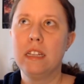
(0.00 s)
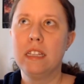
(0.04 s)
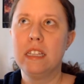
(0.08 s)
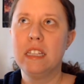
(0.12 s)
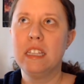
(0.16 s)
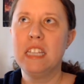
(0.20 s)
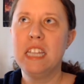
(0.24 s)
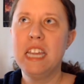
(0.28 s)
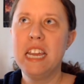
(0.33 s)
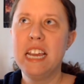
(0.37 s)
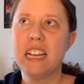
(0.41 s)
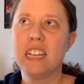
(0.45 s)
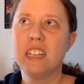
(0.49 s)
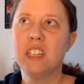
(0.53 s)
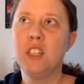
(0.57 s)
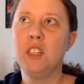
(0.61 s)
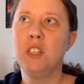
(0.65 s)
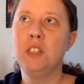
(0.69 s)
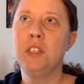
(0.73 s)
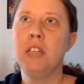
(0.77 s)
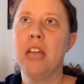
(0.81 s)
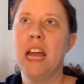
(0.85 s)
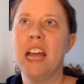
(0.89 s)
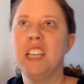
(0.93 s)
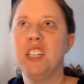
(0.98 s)
the
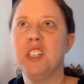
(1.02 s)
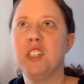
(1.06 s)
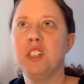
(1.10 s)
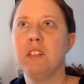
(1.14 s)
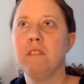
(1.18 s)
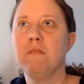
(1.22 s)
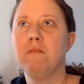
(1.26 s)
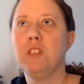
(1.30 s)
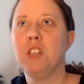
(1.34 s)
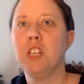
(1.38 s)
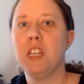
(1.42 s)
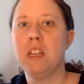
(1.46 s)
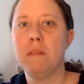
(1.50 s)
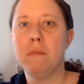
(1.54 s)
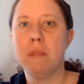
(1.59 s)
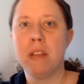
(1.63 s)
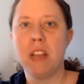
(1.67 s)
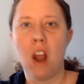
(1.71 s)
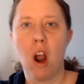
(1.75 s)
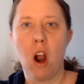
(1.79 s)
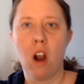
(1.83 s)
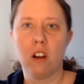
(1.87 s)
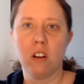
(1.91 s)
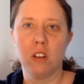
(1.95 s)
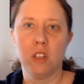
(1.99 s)
extensive
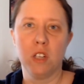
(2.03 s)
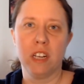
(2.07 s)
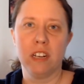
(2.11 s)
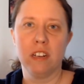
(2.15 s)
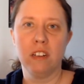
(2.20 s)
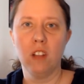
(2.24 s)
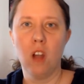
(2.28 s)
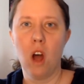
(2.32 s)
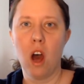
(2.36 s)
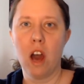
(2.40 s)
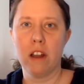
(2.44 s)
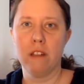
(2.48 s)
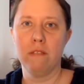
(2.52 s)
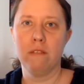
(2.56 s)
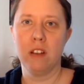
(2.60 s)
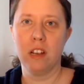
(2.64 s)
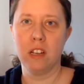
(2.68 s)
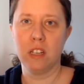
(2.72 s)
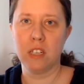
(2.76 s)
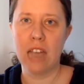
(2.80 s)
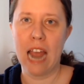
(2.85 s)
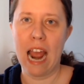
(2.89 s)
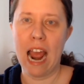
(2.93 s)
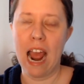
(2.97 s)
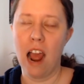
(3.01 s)
TBRs that a lot of
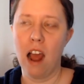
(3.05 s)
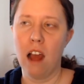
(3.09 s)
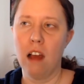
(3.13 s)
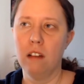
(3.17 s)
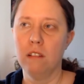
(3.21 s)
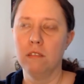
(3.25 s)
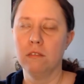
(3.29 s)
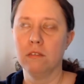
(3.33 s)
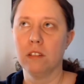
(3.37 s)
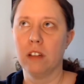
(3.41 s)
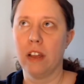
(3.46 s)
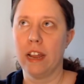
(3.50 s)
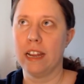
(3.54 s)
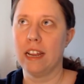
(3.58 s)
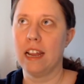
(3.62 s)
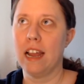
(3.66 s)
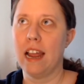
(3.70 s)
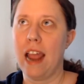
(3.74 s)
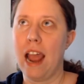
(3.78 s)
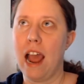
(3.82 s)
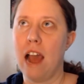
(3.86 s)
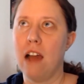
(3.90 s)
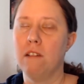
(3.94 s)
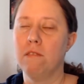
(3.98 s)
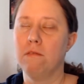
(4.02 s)
us have. Like, I
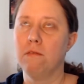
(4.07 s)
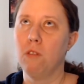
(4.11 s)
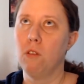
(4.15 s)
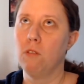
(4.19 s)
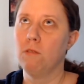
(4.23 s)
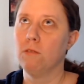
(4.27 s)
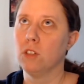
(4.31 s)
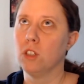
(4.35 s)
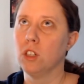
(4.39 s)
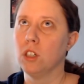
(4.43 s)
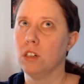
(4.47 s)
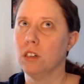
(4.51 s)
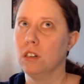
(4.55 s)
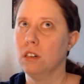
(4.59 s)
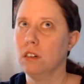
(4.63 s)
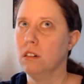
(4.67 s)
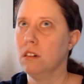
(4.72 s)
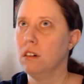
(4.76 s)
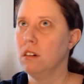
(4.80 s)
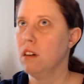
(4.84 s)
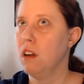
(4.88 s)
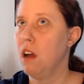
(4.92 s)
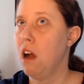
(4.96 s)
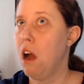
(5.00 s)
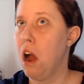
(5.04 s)
have
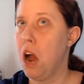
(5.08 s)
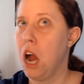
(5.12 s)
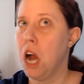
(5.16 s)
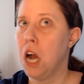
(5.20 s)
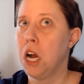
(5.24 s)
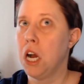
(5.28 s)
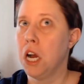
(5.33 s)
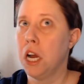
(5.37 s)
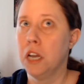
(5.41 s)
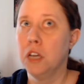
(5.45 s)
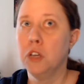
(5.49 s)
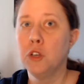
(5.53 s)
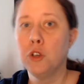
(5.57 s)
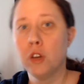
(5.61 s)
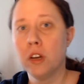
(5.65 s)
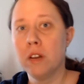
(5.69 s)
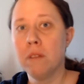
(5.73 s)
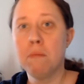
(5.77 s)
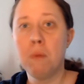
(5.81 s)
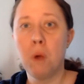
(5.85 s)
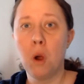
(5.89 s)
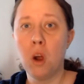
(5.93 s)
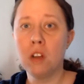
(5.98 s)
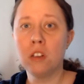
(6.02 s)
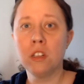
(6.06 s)
over 100
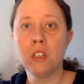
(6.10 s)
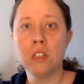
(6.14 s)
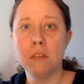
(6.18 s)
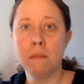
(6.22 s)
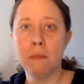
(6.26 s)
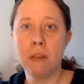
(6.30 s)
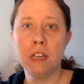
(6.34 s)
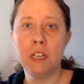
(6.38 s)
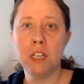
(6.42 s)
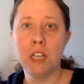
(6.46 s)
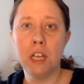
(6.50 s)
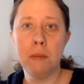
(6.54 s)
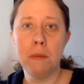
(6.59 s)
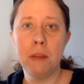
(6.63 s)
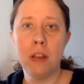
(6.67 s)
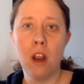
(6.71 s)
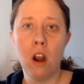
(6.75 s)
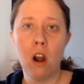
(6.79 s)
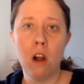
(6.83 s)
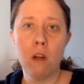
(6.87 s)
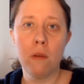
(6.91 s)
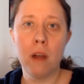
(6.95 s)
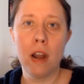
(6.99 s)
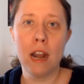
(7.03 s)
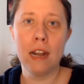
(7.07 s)
books on my
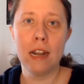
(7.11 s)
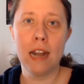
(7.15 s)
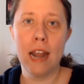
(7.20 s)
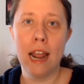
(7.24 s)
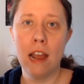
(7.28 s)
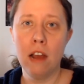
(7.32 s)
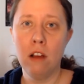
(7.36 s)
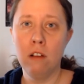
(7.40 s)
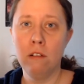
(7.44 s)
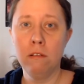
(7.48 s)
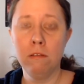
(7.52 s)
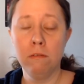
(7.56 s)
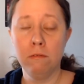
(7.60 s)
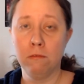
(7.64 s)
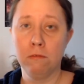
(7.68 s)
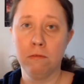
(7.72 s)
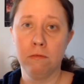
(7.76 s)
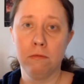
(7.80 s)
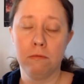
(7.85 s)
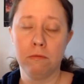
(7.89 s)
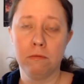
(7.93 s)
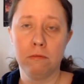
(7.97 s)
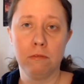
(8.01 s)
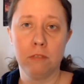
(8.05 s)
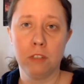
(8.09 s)
TBR right now
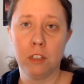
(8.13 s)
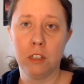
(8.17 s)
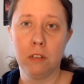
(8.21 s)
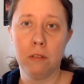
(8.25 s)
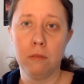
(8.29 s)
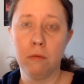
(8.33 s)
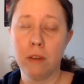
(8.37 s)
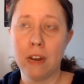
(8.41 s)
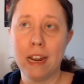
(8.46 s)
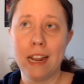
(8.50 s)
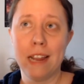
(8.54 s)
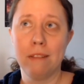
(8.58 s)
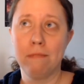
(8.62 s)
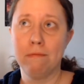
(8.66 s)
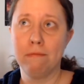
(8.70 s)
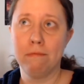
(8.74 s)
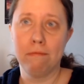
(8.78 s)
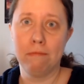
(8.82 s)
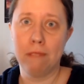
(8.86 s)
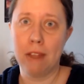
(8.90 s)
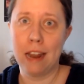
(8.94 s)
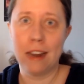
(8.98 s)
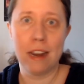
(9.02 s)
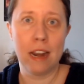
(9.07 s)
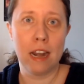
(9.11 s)
to read
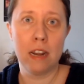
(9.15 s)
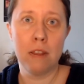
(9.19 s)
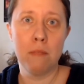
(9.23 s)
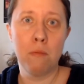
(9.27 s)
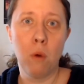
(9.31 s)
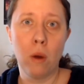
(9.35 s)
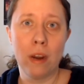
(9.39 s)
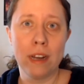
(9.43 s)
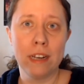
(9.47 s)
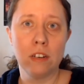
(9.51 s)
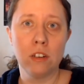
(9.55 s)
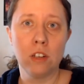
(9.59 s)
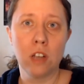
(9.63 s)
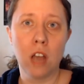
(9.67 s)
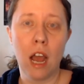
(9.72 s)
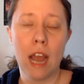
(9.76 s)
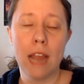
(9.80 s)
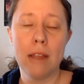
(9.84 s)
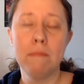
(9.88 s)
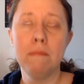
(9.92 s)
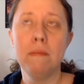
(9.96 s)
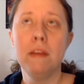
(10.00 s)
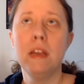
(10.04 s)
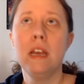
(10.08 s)
at any point in time.